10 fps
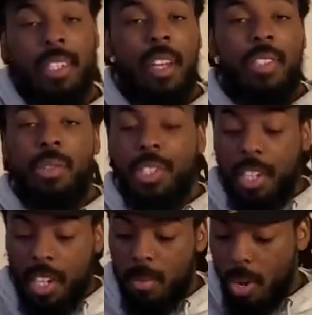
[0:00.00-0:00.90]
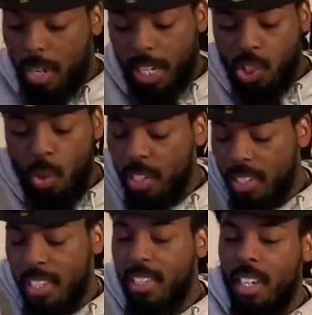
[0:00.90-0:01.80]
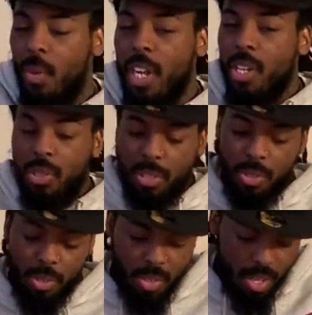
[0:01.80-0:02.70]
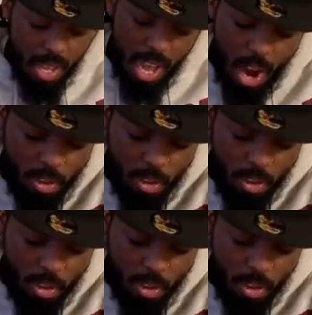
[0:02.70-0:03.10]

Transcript: of stuff still sitting in the mall. Like, Jordan's not selling the way they used to. I